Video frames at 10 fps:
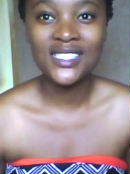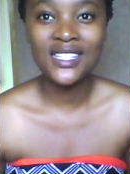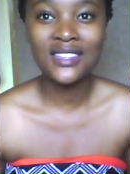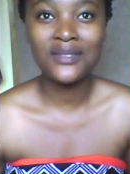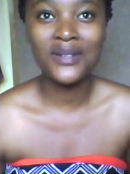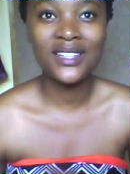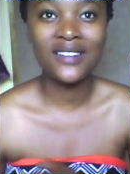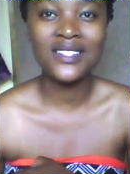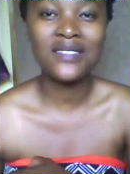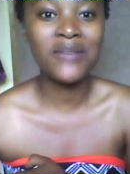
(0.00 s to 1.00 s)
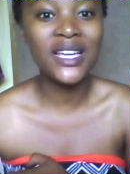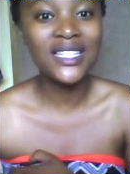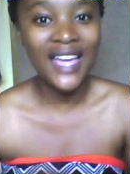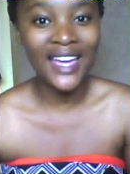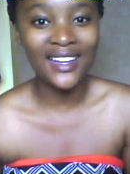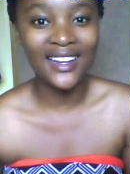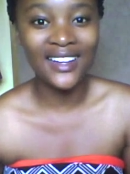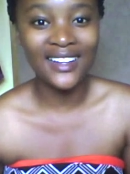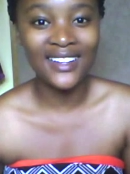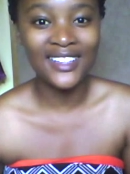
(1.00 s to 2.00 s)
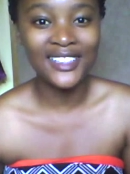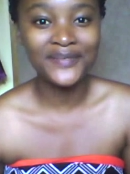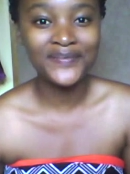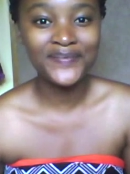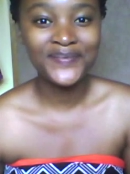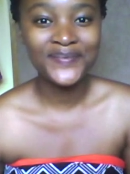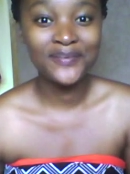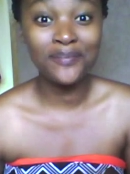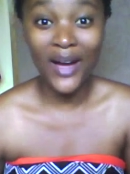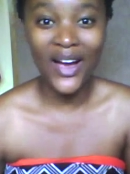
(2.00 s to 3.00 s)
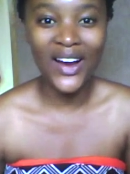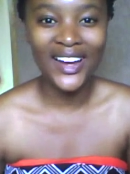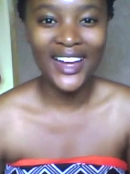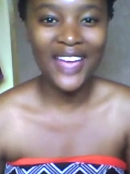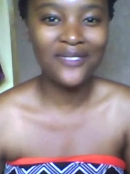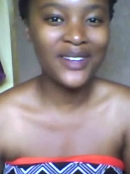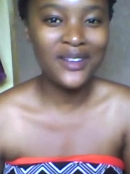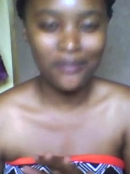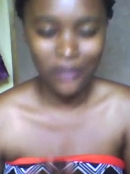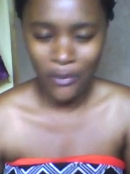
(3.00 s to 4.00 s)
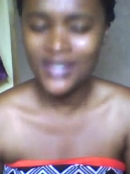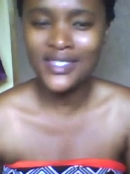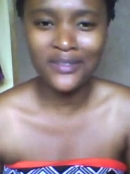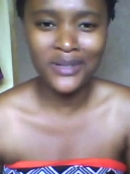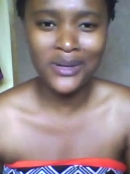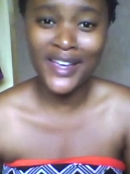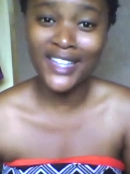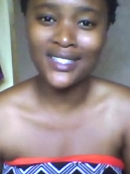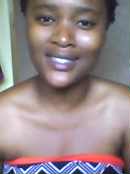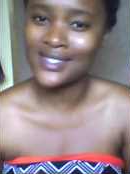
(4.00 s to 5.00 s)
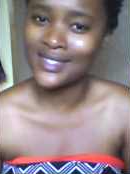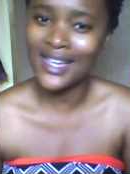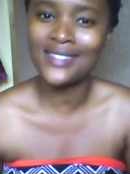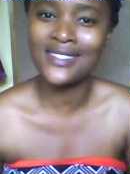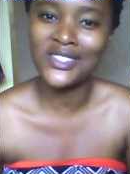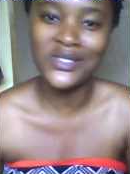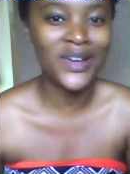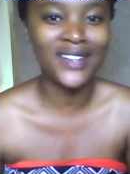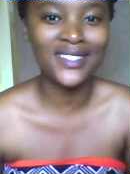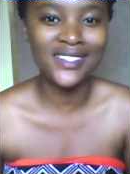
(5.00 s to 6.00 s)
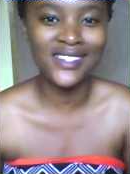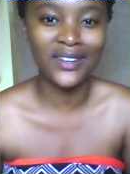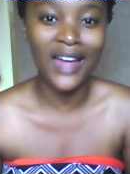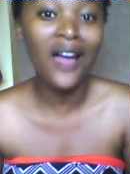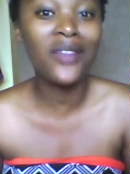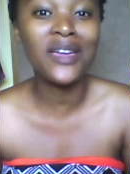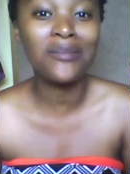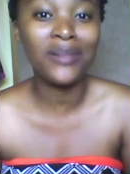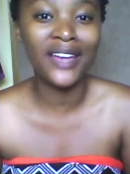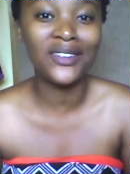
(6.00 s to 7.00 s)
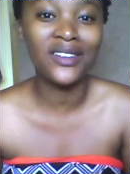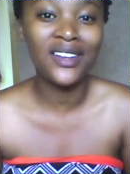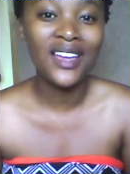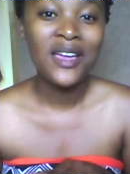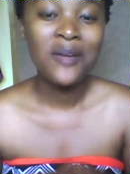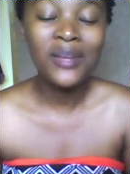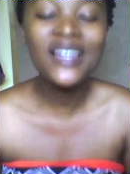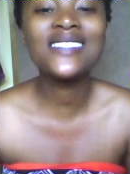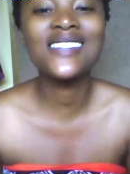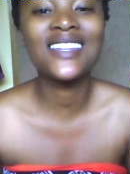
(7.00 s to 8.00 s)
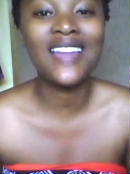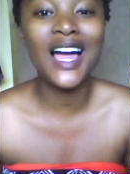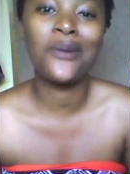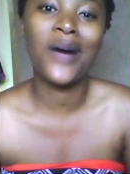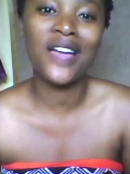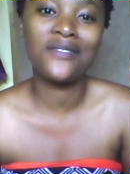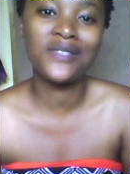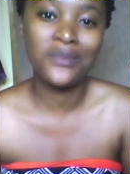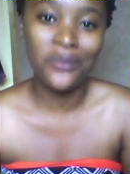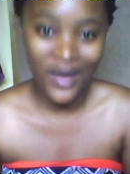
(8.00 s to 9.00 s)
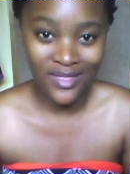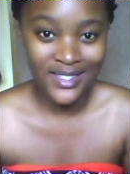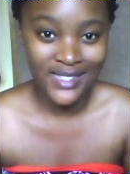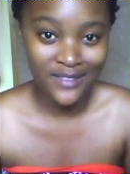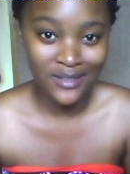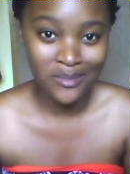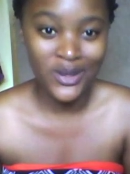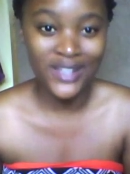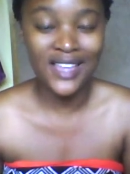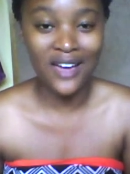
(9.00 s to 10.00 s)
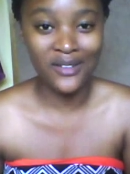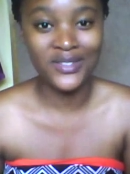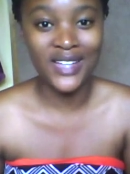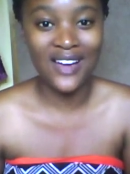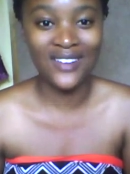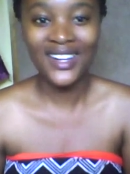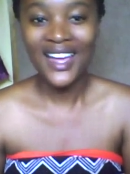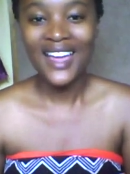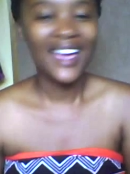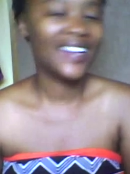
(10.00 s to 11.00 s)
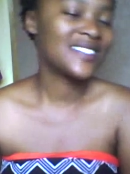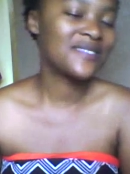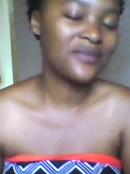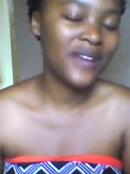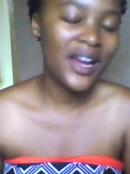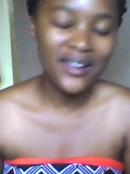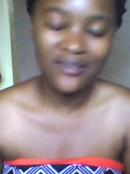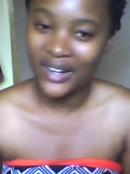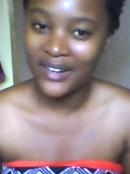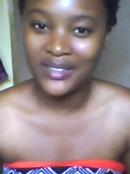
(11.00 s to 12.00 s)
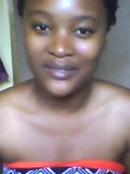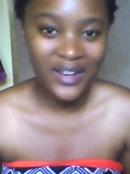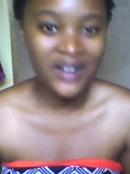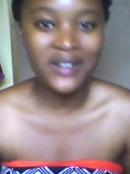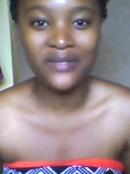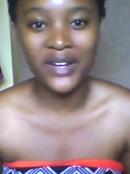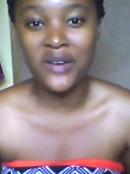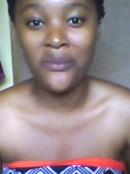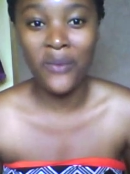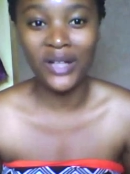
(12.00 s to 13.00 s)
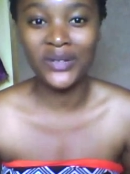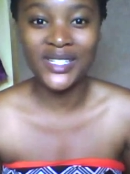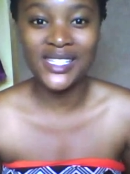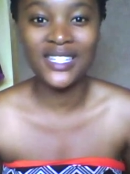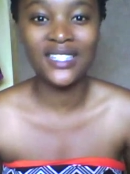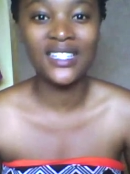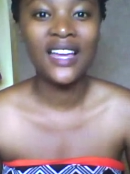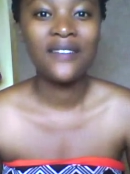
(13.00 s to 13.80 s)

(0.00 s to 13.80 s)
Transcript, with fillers: is that the way that I would, Meet at a bar every once every week to discuss the strategy and how they plan on pleasing their wives when this lover boy is out of town. And it's very, very, very, very well written